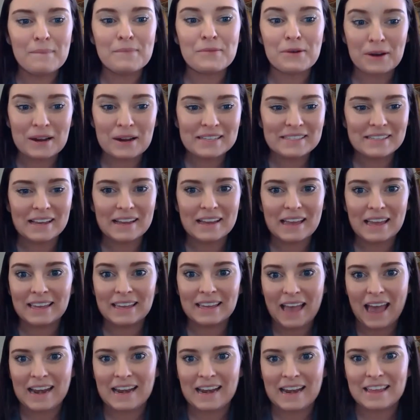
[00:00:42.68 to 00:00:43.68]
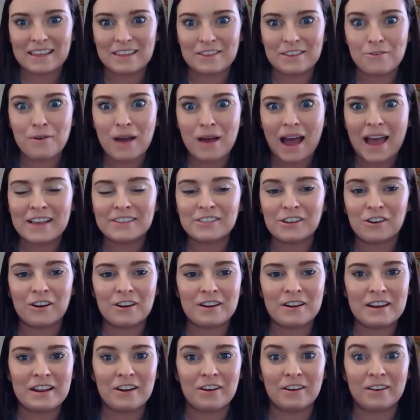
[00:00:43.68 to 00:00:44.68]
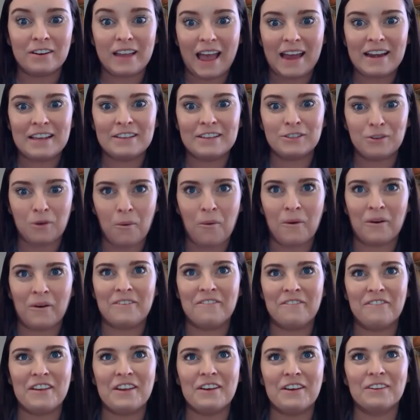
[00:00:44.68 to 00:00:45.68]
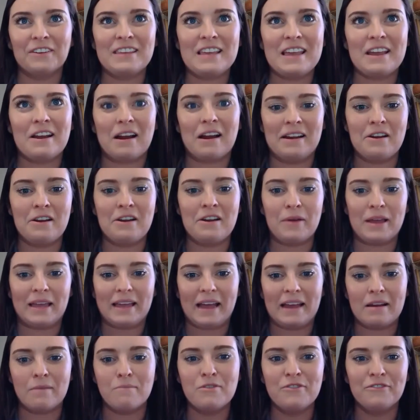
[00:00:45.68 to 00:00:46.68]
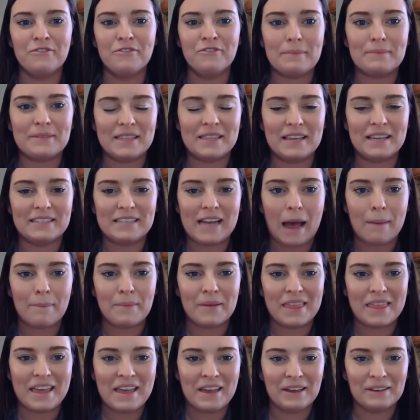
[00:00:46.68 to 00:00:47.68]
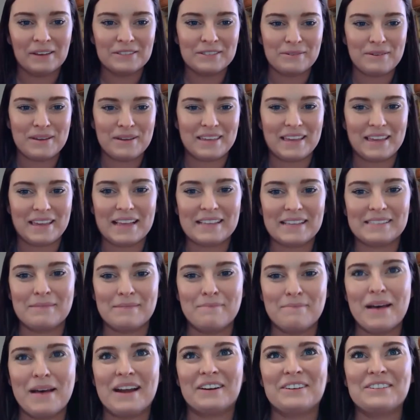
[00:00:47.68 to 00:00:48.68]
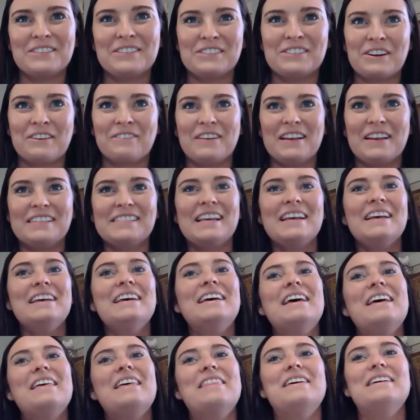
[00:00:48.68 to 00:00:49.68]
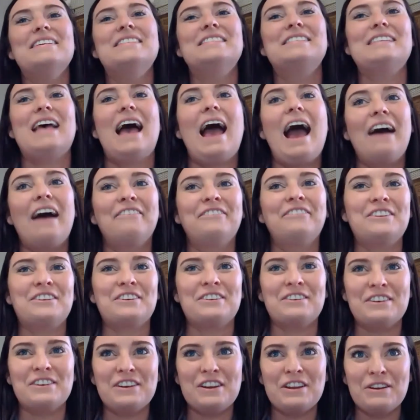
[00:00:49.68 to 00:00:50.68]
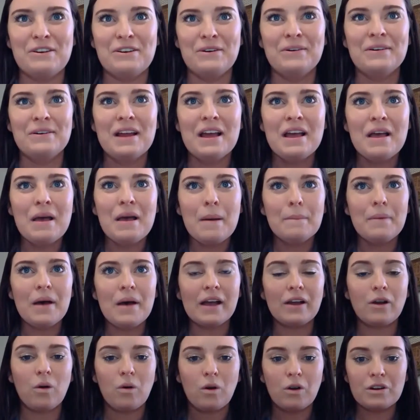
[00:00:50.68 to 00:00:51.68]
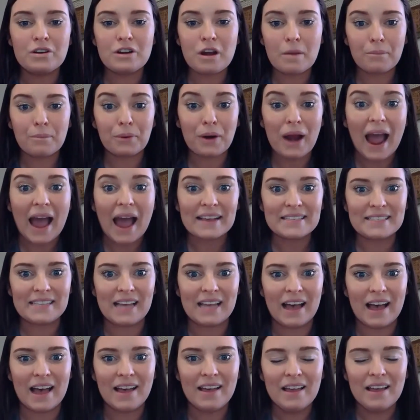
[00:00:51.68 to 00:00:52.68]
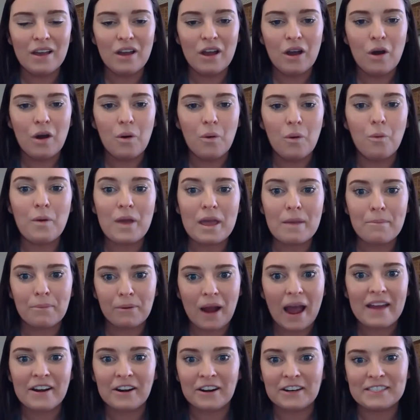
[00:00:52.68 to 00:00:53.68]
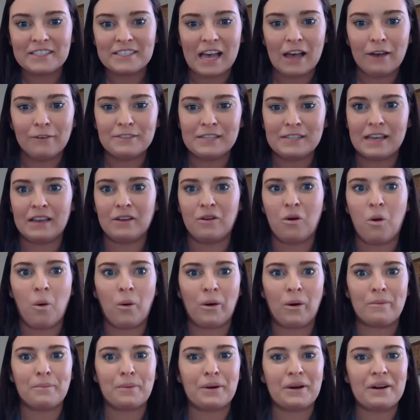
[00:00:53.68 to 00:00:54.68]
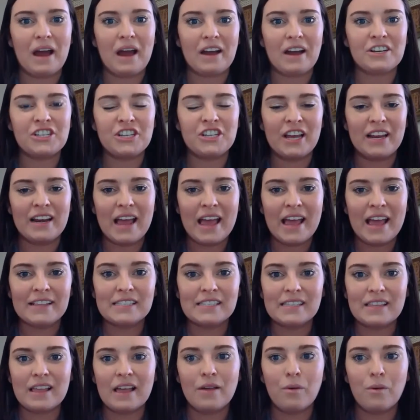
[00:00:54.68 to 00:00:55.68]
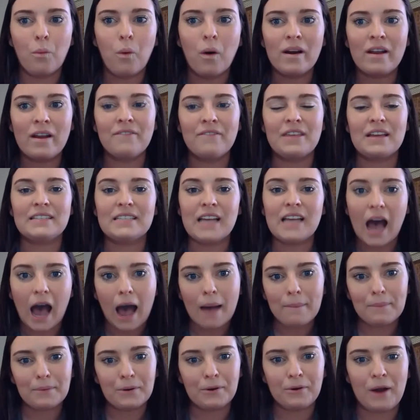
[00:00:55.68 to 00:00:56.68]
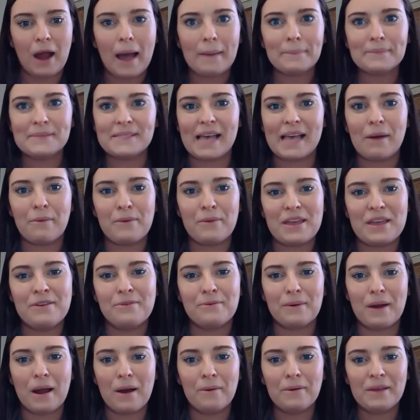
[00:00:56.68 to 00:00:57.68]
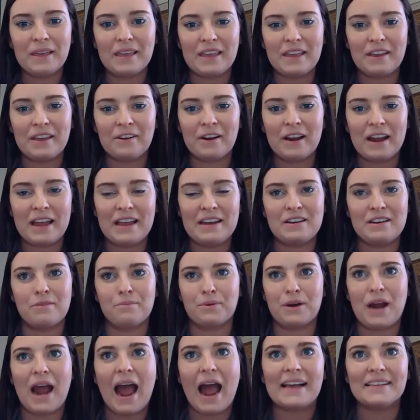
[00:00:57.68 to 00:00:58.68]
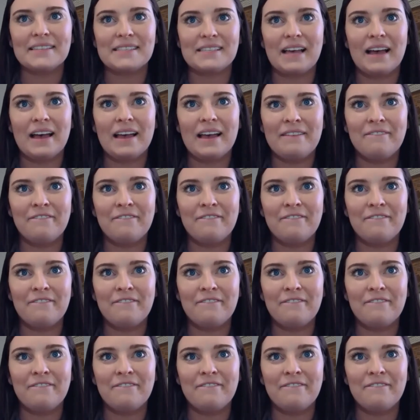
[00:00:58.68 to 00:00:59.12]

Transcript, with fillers: Marissa and Kenny, you guys are near Kenny's cornfield here. I know we kind of moved up to the top of the hill so we could get some better service this afternoon. But Nebraska, we pride ourselves in corn production. It's one of the top crops that we grow here in Nebraska.